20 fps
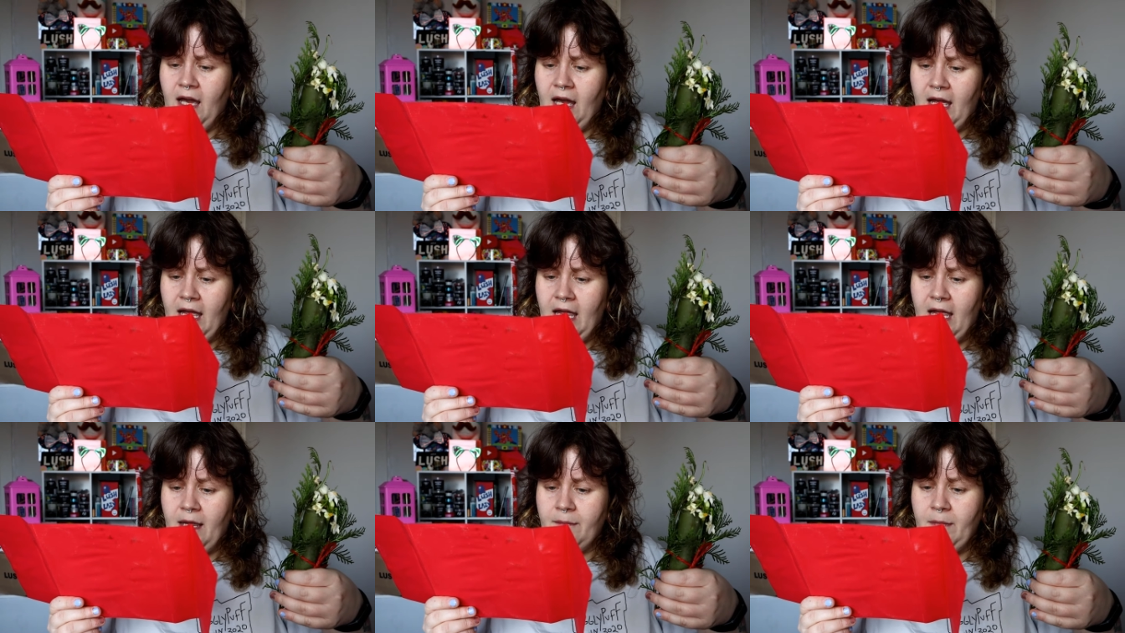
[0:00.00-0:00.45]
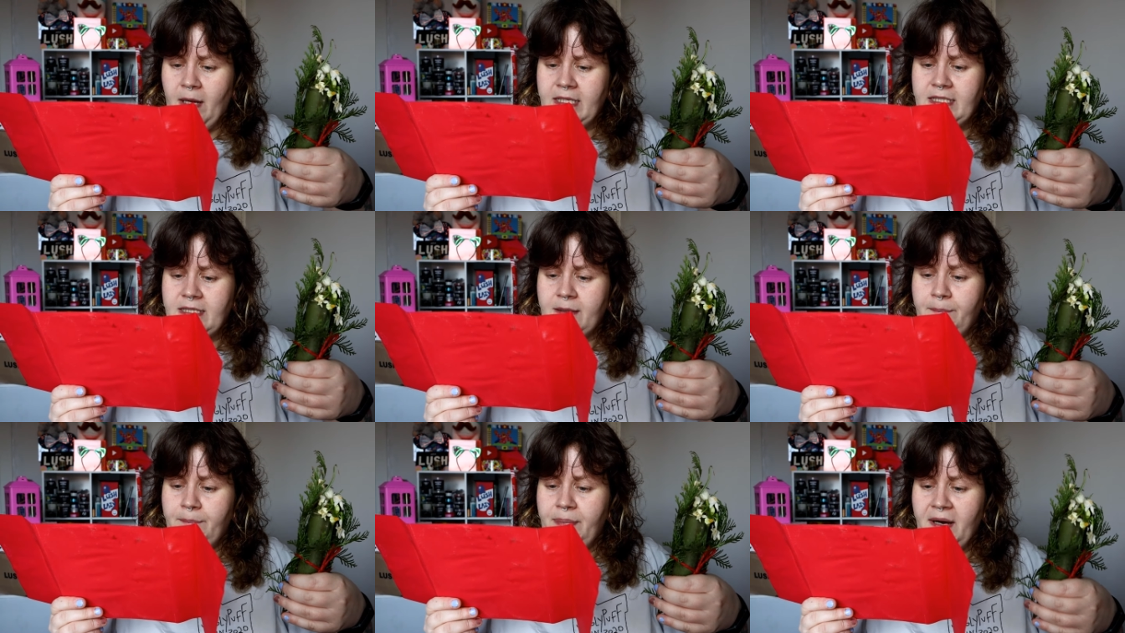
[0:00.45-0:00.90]
Um,
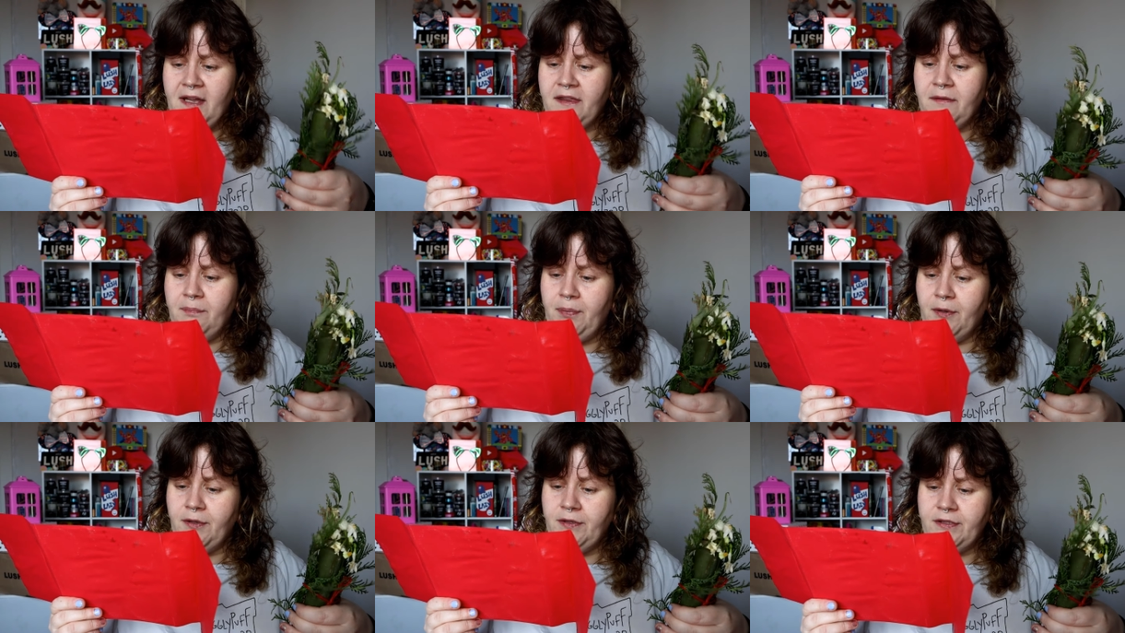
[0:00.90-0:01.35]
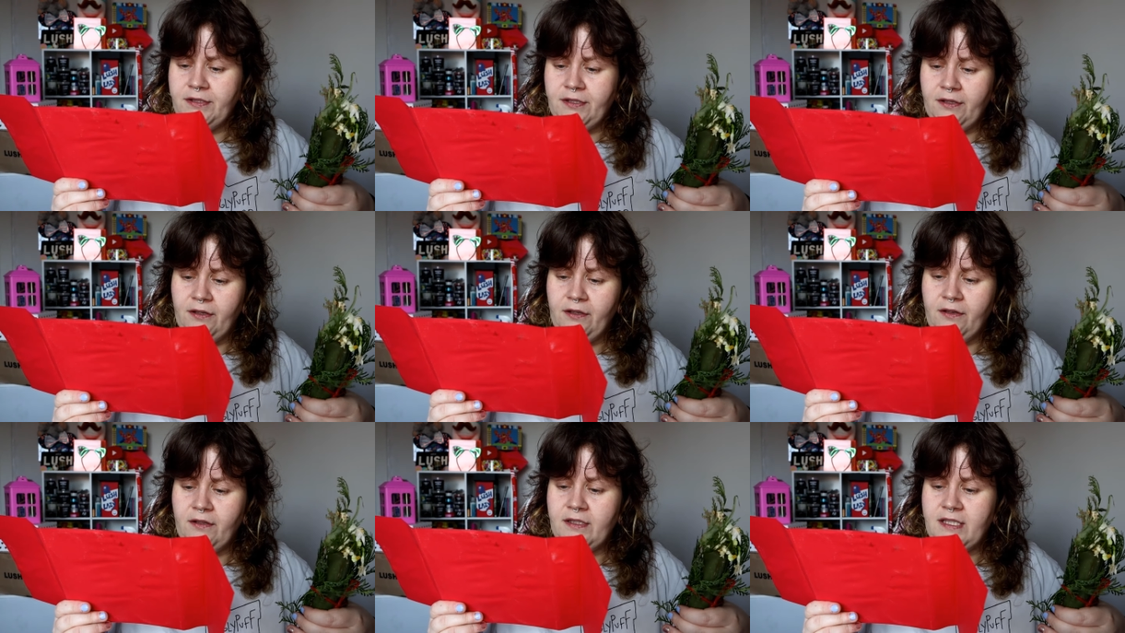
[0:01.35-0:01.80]
it's a bath
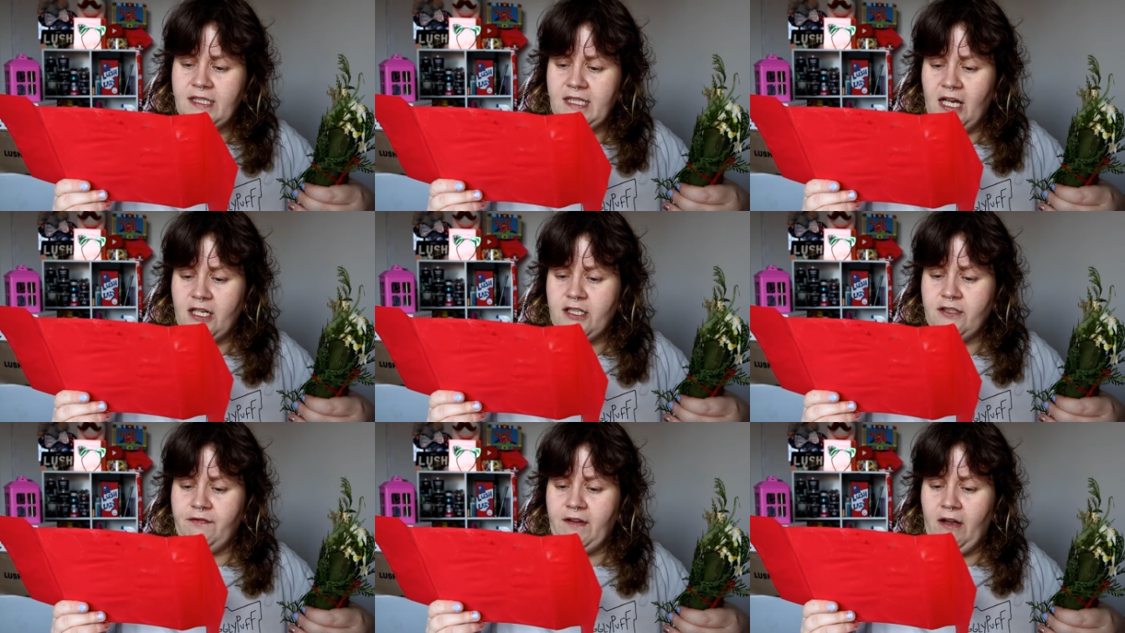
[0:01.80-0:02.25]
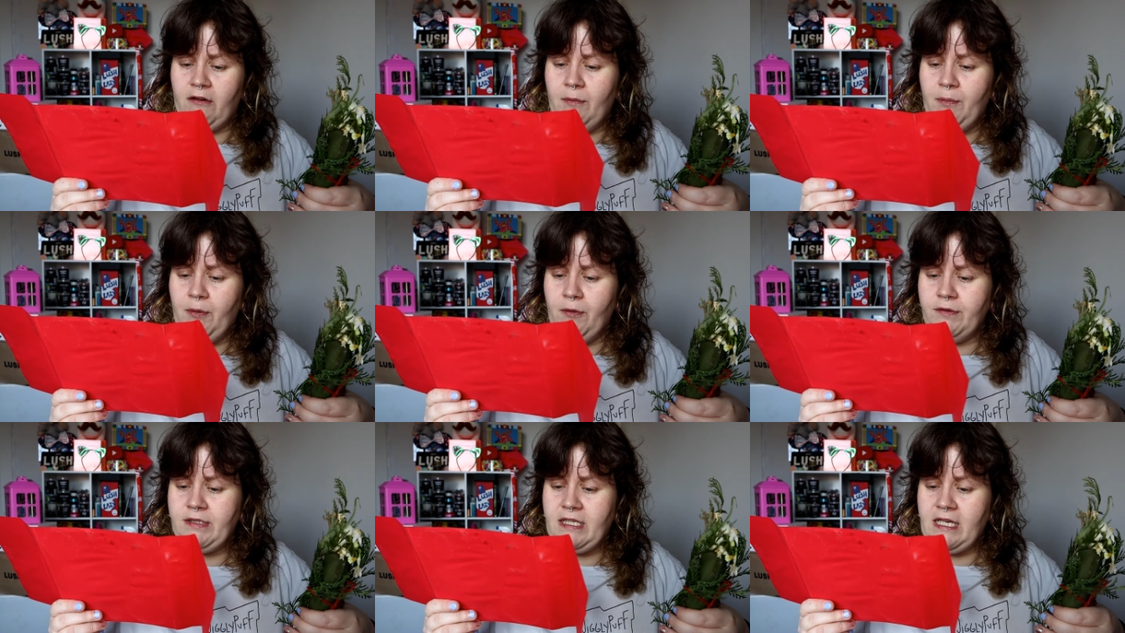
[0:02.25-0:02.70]
bundle slash flower
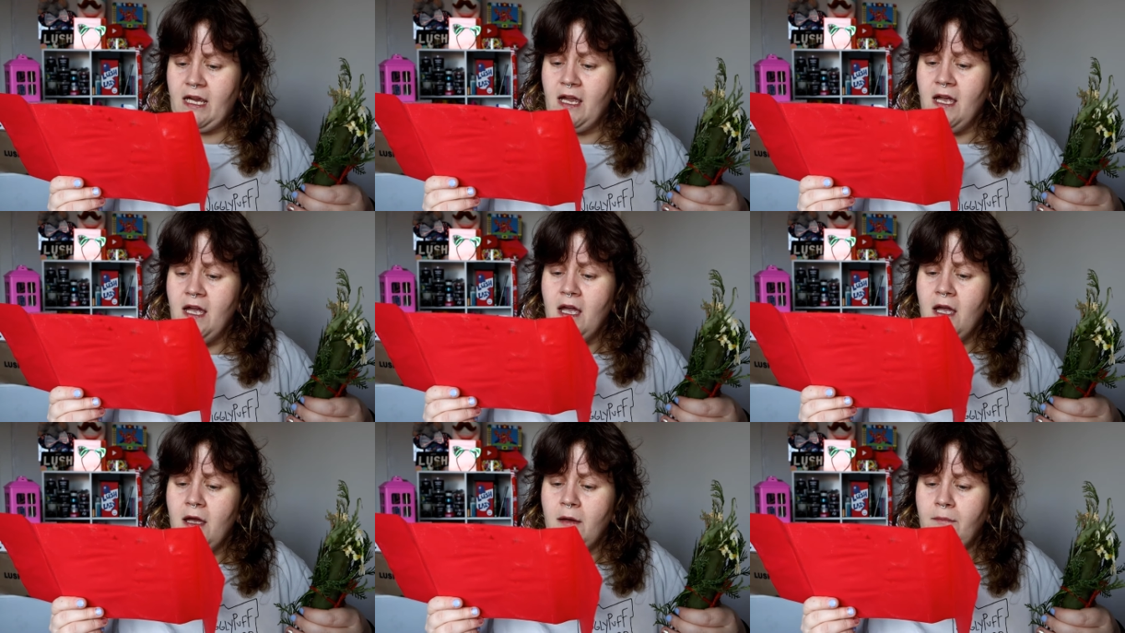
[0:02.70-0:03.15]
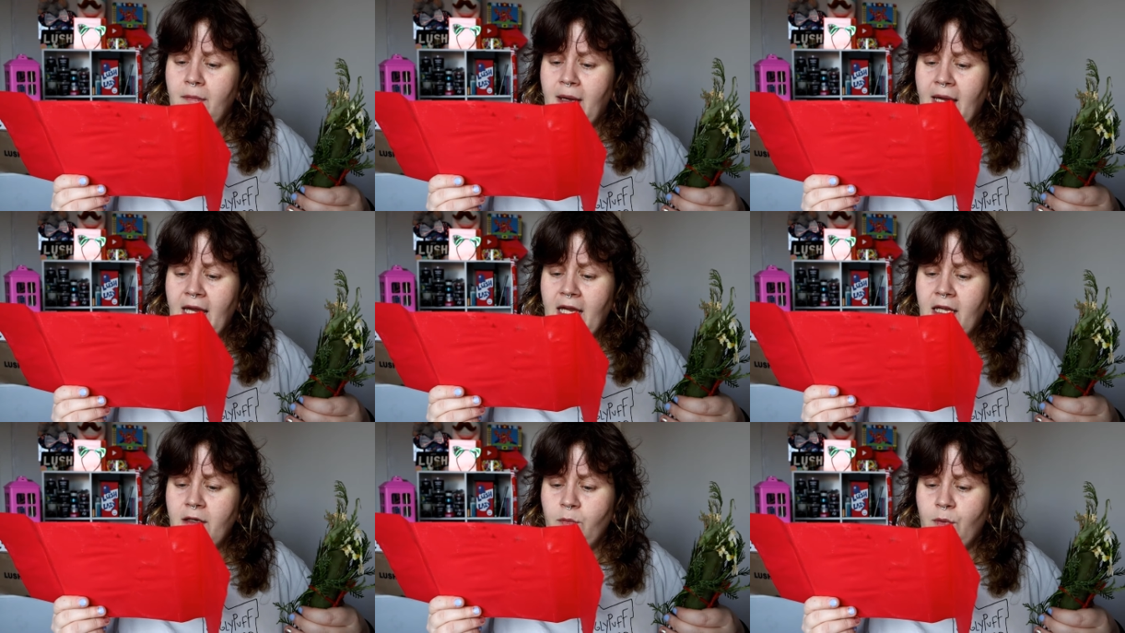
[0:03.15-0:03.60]
posy
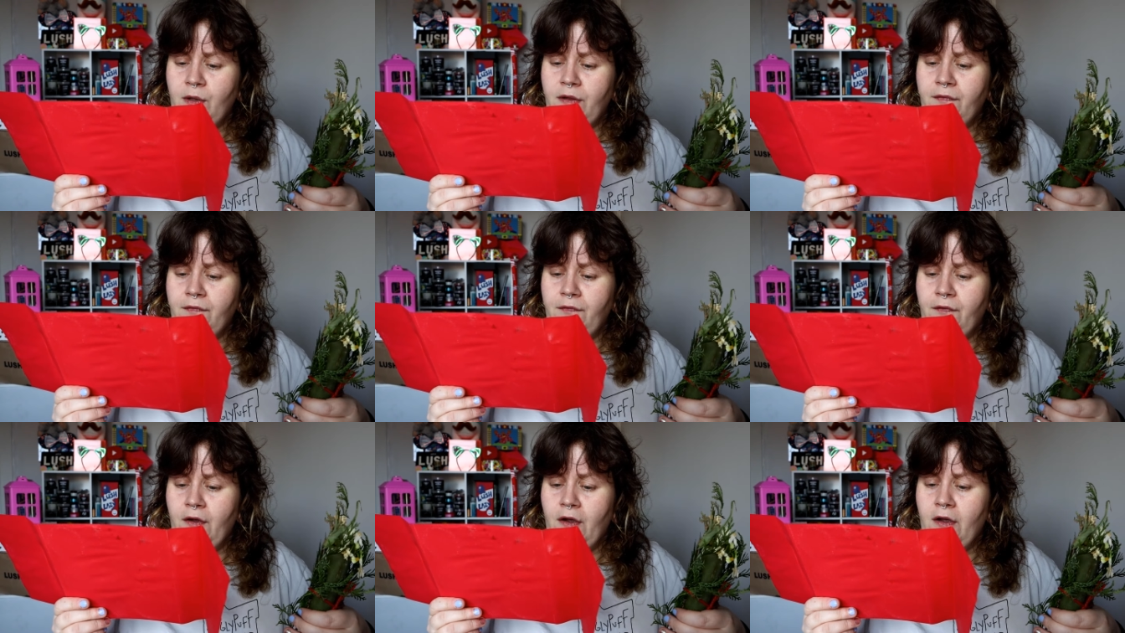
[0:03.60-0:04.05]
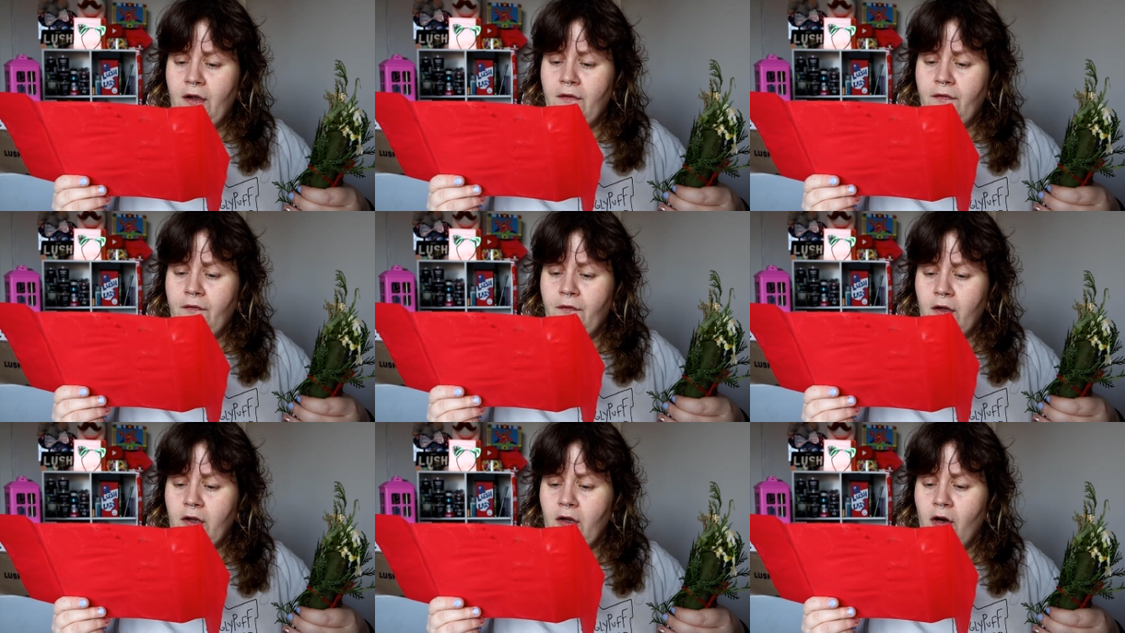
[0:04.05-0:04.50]
made with fir
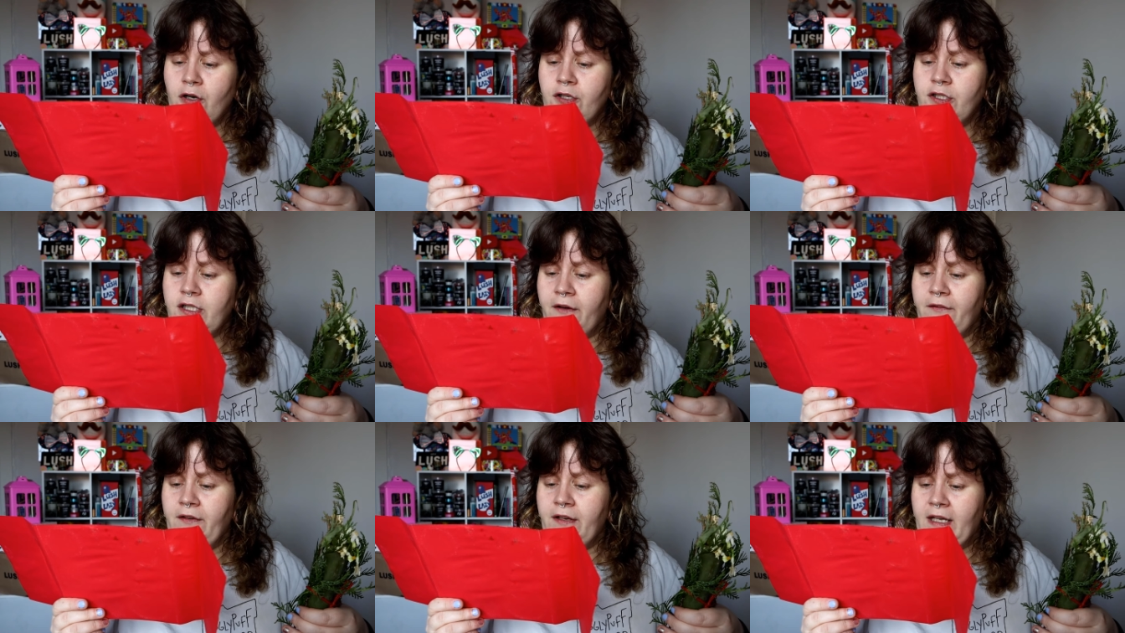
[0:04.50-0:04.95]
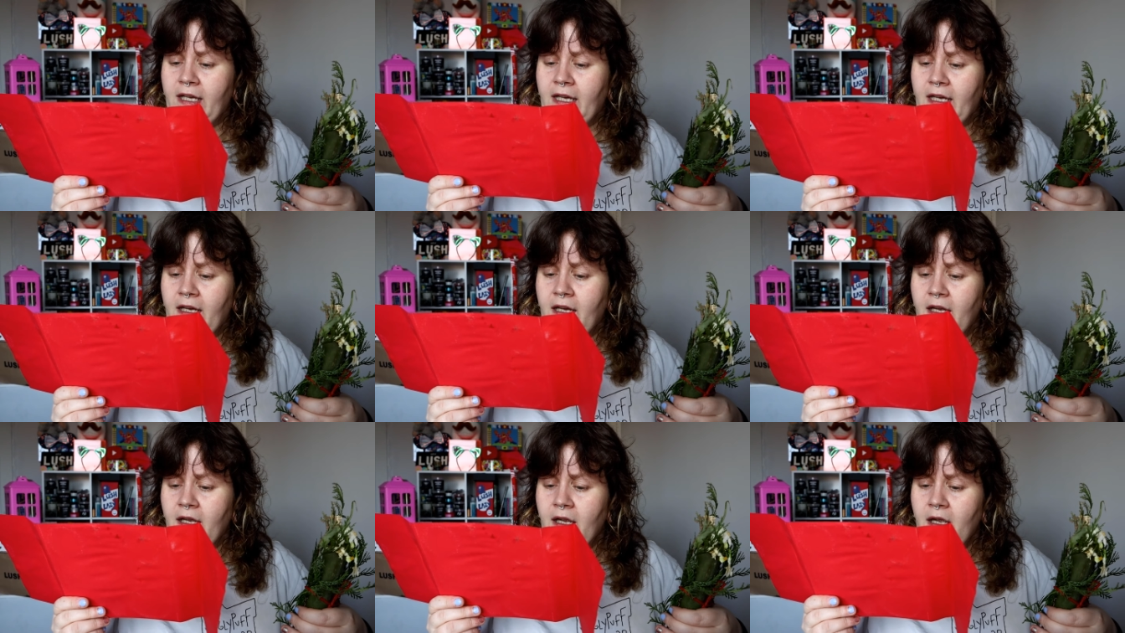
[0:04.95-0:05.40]
for
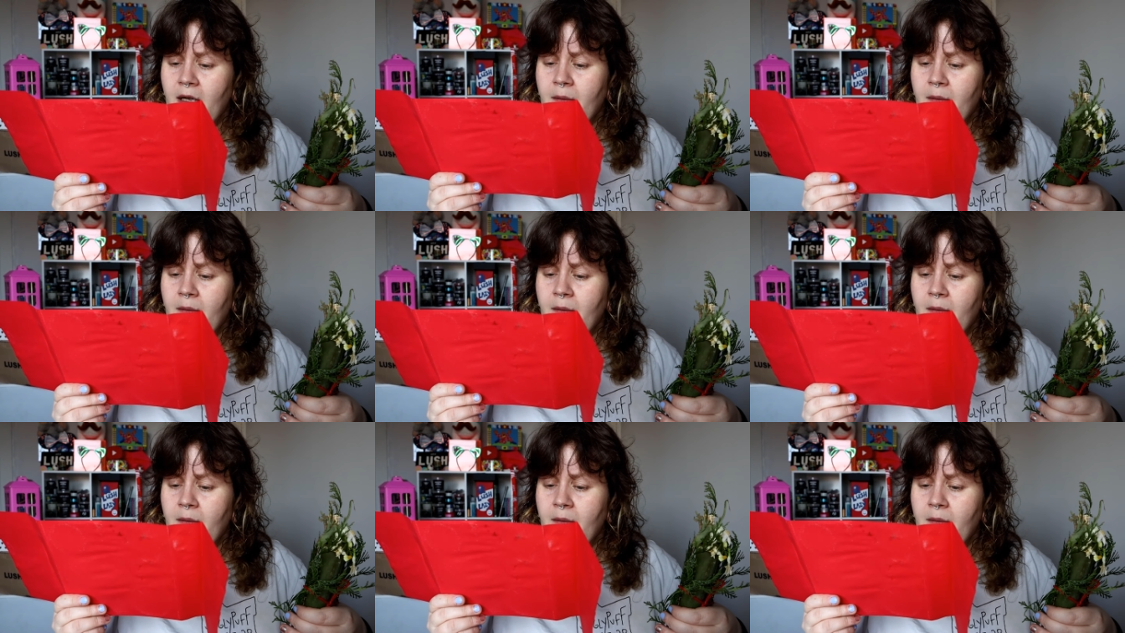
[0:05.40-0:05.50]
longevity,